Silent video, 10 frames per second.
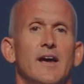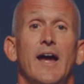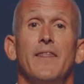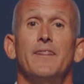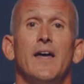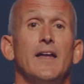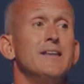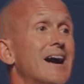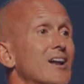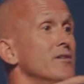And then
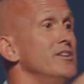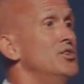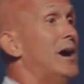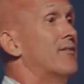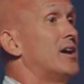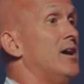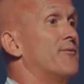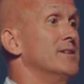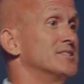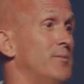not only do I have
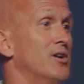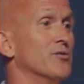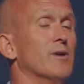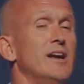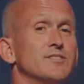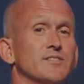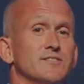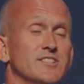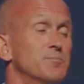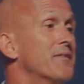confidence in my own
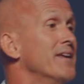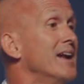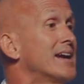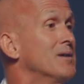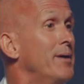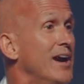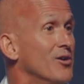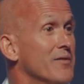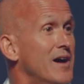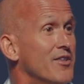righteousness, but then I compare
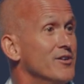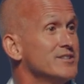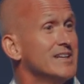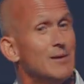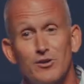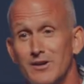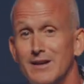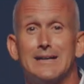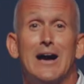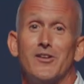with others and I'm
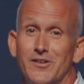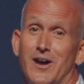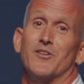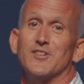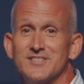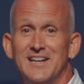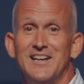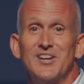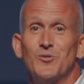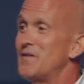looking down on others
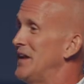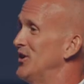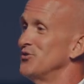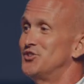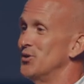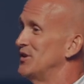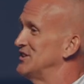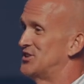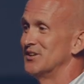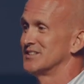when they don't do it
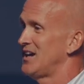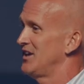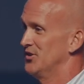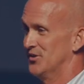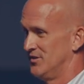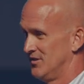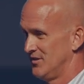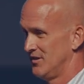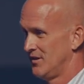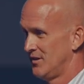as good as I do,
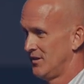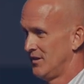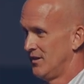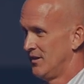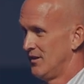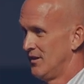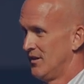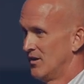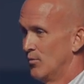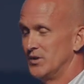
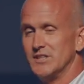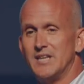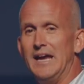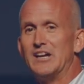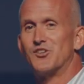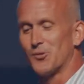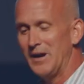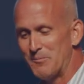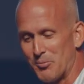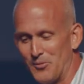which is a
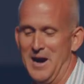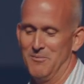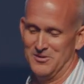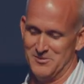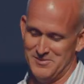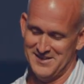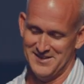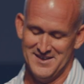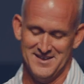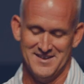great problem
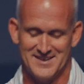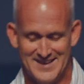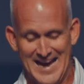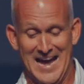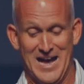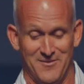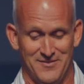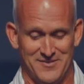to have.